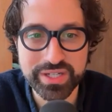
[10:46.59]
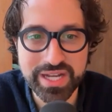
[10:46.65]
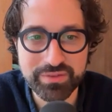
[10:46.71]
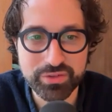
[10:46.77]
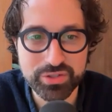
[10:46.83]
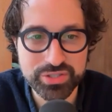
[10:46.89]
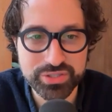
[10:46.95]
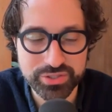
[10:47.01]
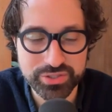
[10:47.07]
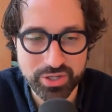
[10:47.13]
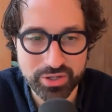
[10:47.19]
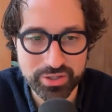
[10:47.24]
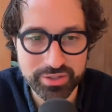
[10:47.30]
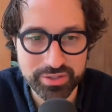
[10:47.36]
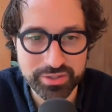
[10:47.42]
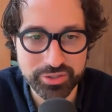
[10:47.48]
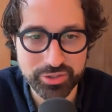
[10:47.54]
never
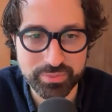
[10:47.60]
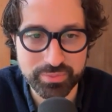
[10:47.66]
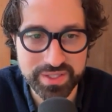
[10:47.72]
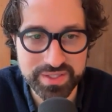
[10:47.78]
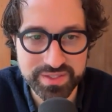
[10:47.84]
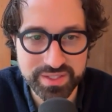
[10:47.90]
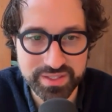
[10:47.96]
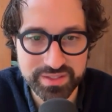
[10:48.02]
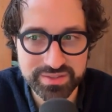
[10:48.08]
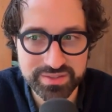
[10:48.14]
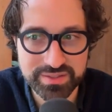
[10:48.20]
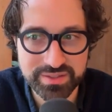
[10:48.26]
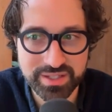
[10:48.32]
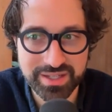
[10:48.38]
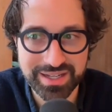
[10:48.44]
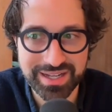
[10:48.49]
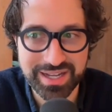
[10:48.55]
start your
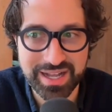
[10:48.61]
business